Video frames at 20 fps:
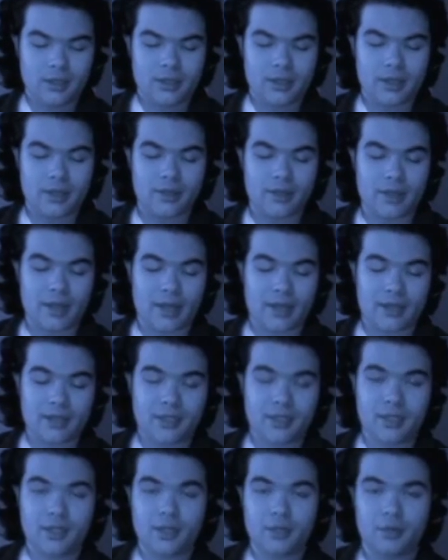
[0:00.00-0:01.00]
And that,
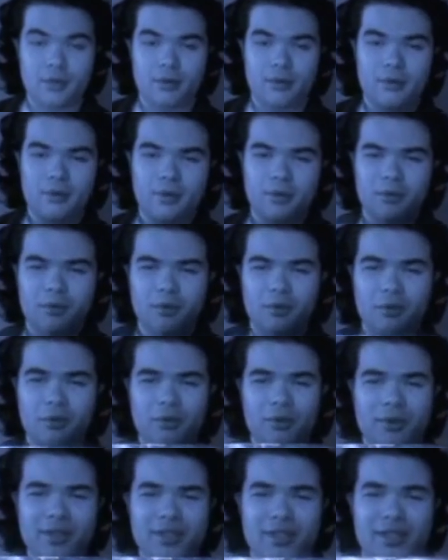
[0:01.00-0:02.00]
you're probably wondering, well,
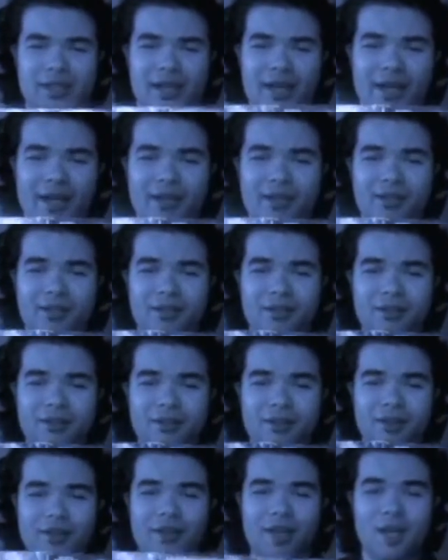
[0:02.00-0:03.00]
who is that
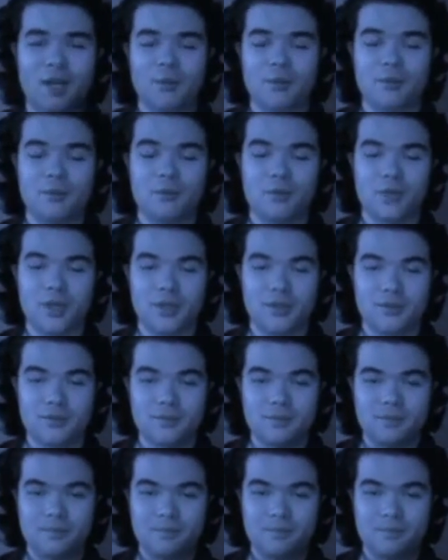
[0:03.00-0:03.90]
on the album? Well,